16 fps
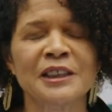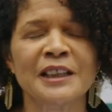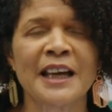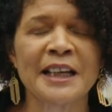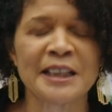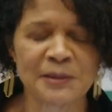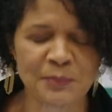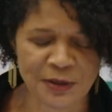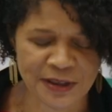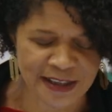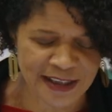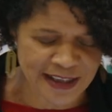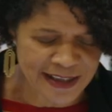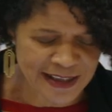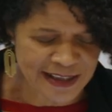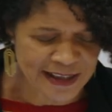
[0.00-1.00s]

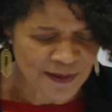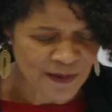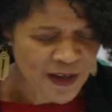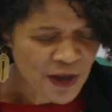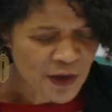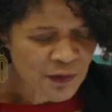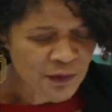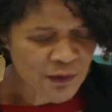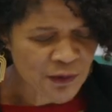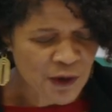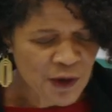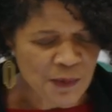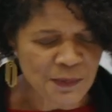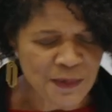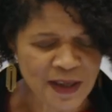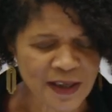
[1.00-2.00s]
expertise from